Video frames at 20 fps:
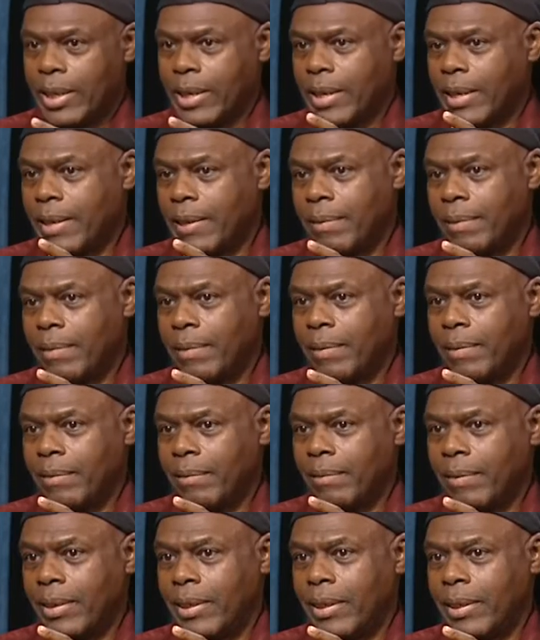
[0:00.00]

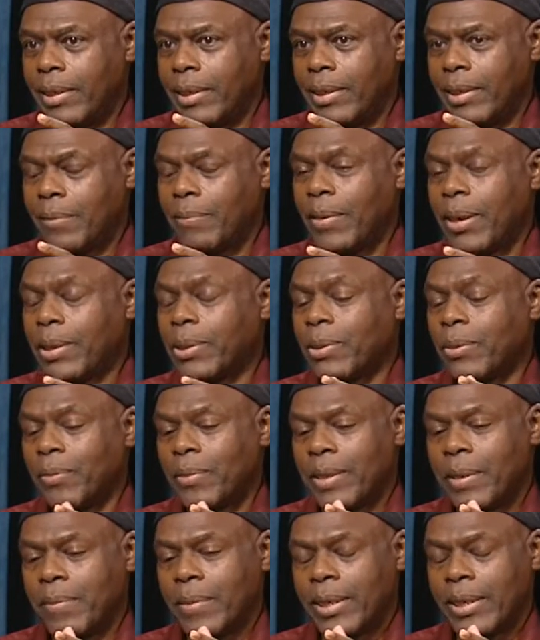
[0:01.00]
the fact
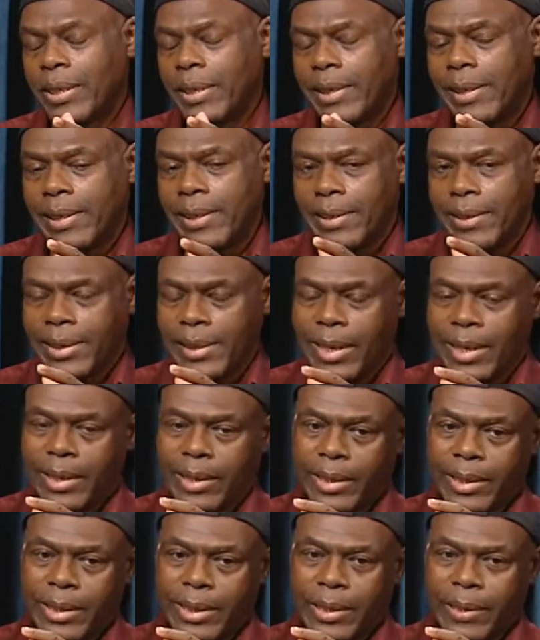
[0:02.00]
of the matter is
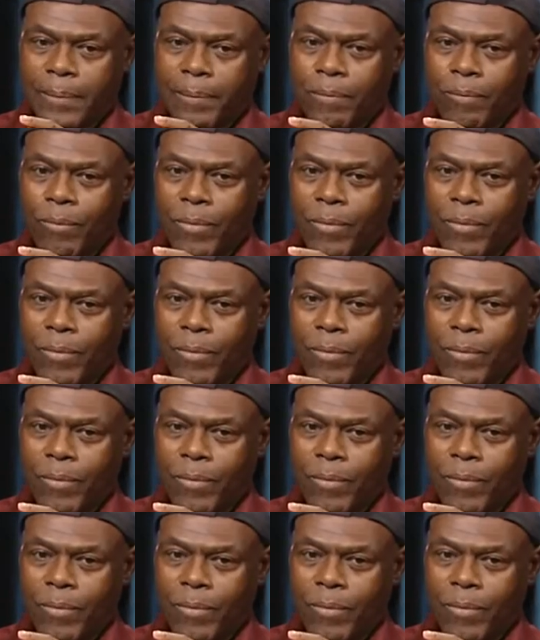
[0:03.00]
that